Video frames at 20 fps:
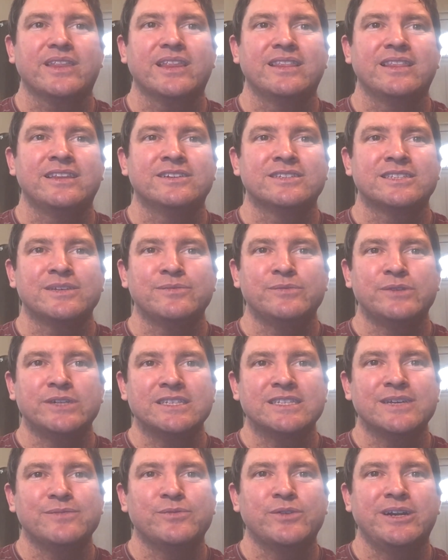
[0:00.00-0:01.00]
There's someone
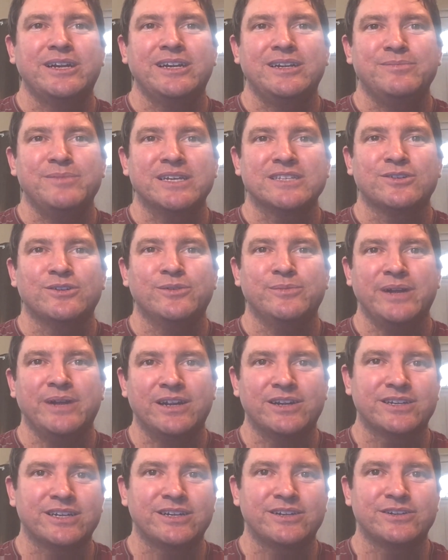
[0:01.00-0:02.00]
somewhere in
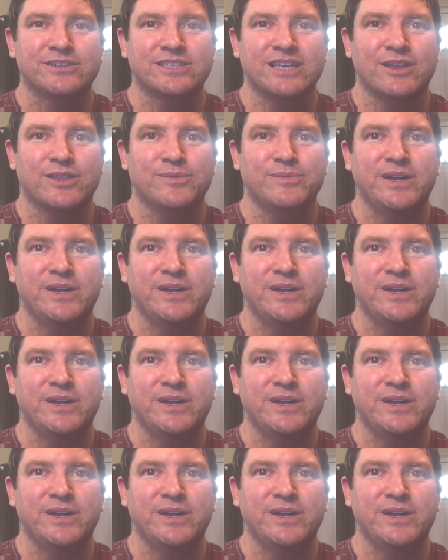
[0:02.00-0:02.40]
Mesoamerica or South